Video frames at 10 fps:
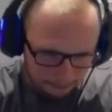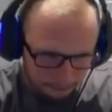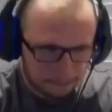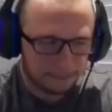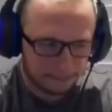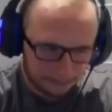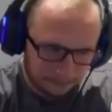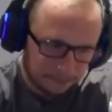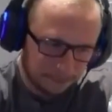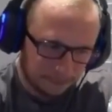
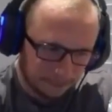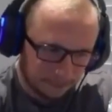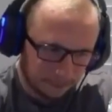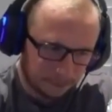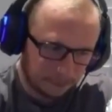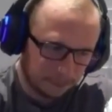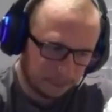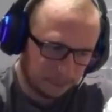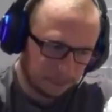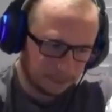
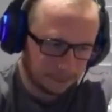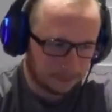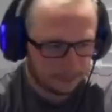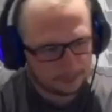(silence)